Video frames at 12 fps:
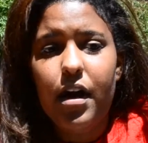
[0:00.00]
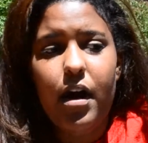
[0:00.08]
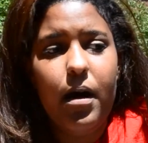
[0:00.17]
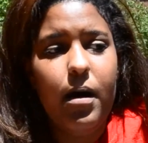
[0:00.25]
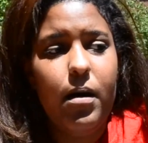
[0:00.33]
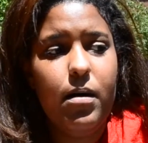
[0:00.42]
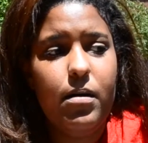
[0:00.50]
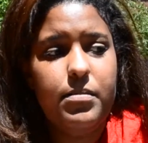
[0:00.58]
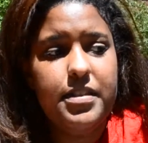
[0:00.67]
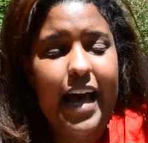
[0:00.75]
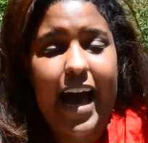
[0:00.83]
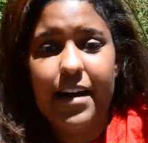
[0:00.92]

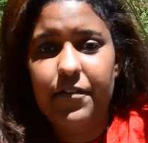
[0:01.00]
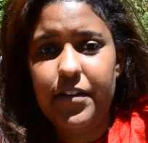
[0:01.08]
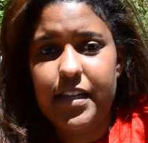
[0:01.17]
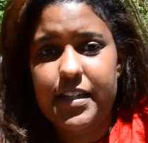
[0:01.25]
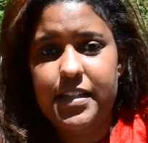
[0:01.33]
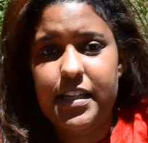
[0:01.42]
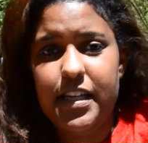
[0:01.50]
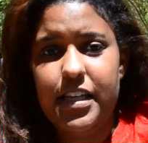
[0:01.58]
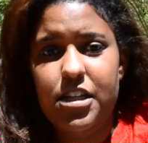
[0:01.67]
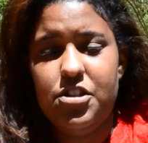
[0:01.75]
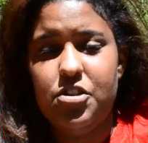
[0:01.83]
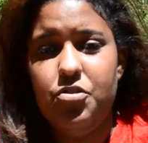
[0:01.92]
to
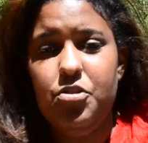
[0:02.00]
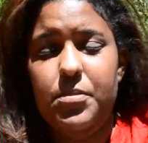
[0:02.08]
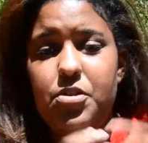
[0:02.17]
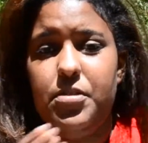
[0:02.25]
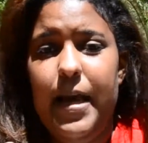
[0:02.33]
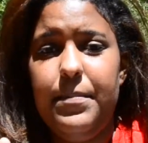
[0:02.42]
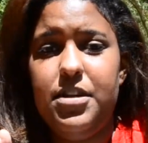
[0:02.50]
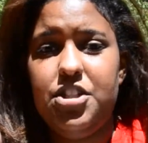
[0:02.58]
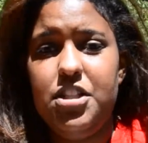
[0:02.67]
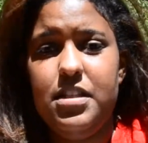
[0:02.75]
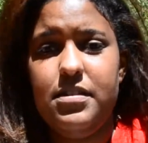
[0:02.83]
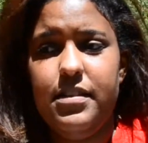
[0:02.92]
advocacy, to you name it.
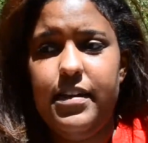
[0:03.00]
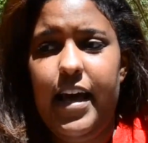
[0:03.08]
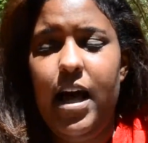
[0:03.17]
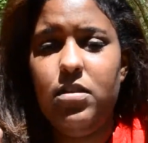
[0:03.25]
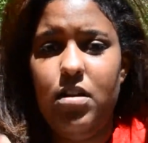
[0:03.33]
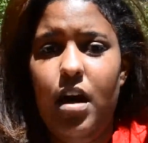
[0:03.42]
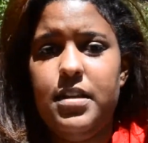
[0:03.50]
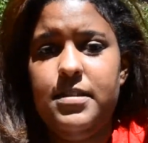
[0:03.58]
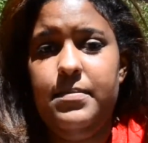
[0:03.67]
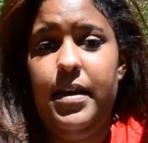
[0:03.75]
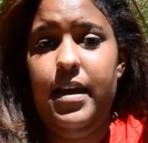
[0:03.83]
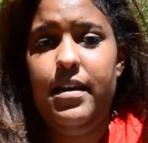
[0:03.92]
She's held on to
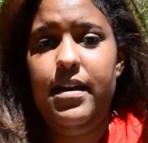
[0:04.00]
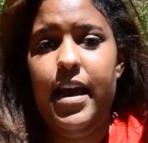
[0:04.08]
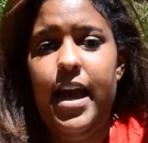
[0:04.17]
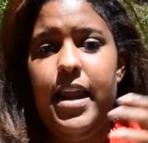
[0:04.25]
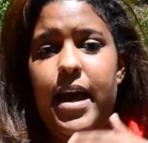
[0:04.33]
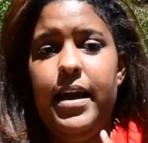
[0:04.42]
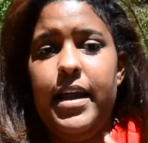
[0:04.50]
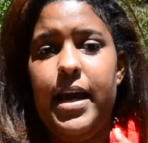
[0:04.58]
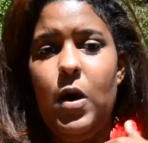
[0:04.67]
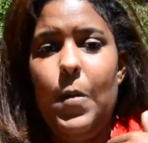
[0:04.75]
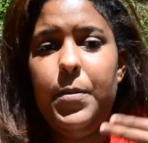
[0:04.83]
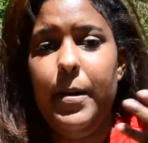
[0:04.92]
me, and I
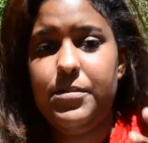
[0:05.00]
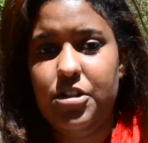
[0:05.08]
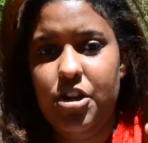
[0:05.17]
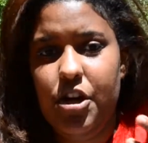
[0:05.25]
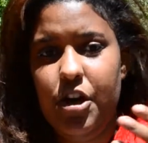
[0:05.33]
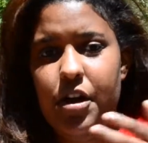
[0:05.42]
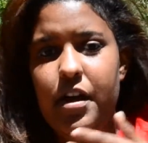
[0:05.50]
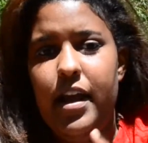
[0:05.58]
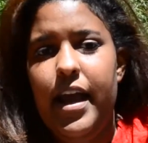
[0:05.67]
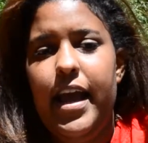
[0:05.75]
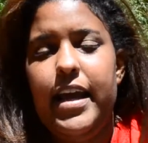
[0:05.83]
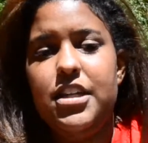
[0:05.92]
open up to her.
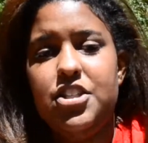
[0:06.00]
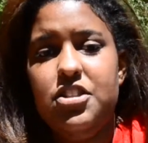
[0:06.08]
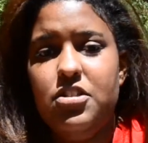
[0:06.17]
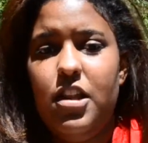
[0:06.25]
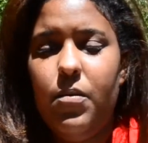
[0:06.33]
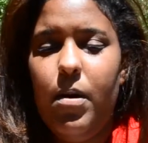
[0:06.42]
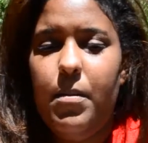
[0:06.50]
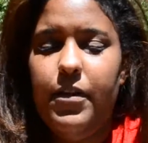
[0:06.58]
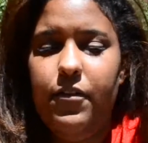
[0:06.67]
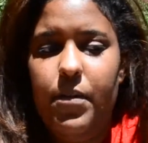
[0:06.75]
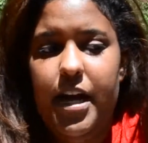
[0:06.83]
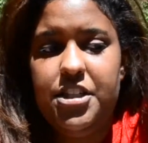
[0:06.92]
And she's another woman
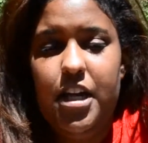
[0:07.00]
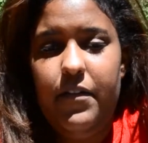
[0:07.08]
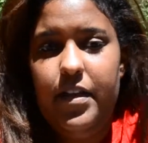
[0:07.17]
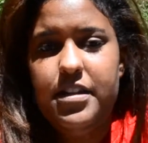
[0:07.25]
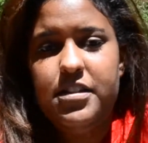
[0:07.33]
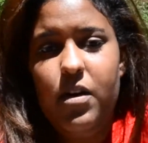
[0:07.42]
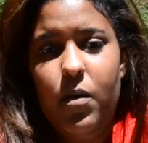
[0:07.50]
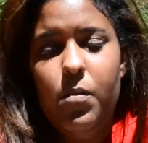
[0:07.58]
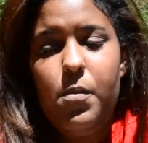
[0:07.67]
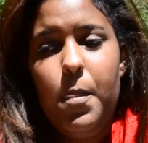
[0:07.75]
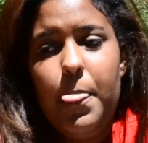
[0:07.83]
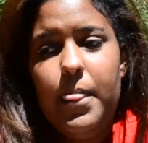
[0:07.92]
with HIV. So
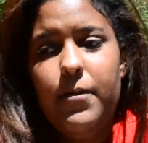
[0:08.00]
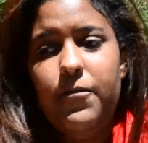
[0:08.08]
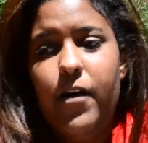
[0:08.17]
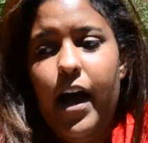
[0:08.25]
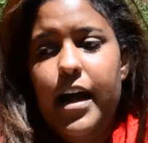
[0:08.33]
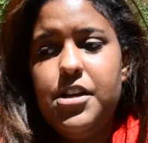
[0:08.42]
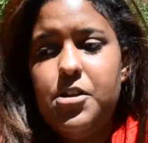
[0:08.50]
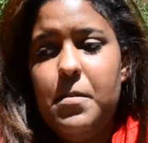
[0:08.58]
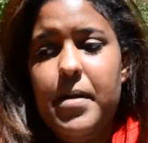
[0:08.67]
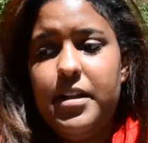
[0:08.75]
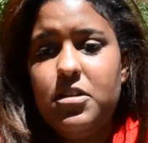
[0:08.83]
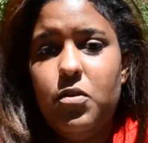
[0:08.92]
find your
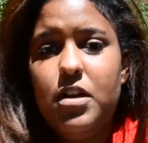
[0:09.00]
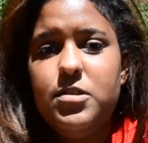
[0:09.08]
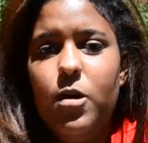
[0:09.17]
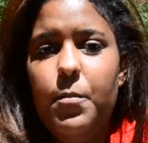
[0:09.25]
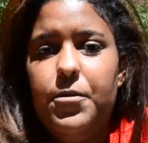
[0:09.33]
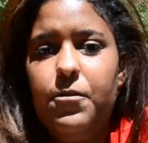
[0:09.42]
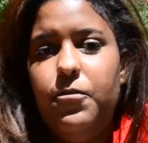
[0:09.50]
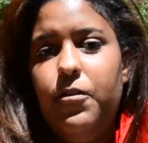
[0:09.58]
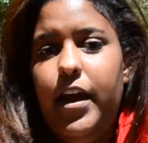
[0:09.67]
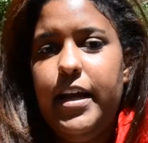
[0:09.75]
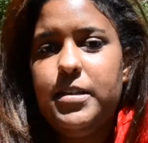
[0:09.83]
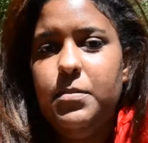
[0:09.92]
mentors. Don't be
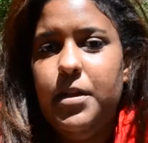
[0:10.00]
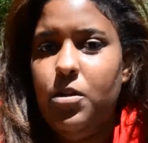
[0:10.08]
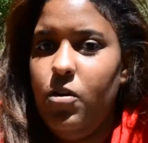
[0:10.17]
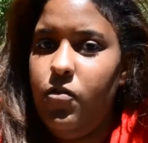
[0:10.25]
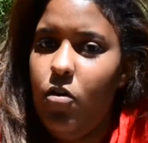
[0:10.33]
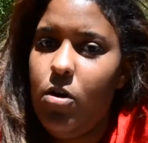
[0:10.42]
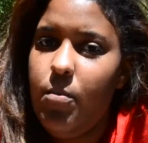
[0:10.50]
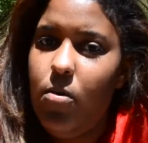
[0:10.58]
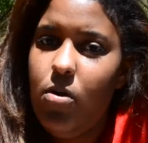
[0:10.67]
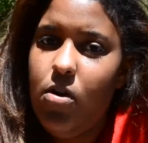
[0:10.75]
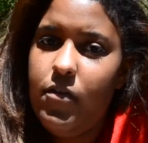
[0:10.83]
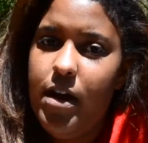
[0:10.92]
afraid to be a little
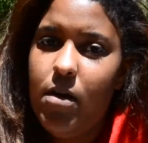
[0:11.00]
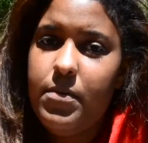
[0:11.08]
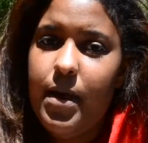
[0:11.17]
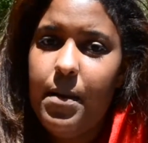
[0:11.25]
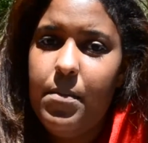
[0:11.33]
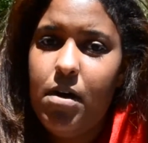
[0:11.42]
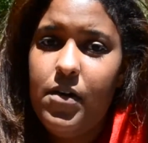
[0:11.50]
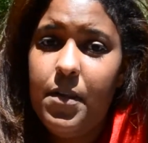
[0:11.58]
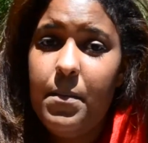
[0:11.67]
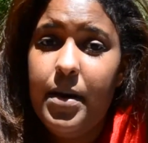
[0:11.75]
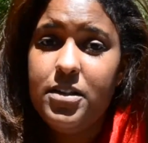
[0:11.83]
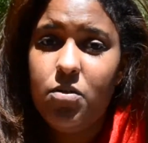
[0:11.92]
vulnerable around
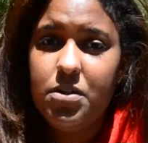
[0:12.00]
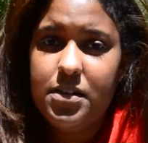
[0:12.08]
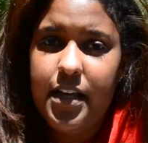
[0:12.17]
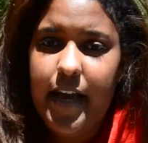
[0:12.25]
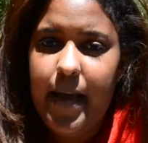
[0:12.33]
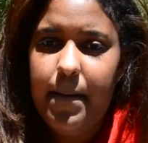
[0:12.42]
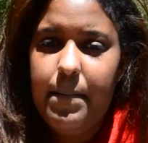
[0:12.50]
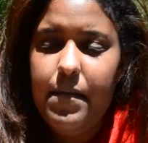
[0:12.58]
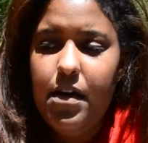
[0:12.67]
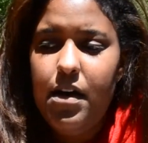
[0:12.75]
the mentors in the game.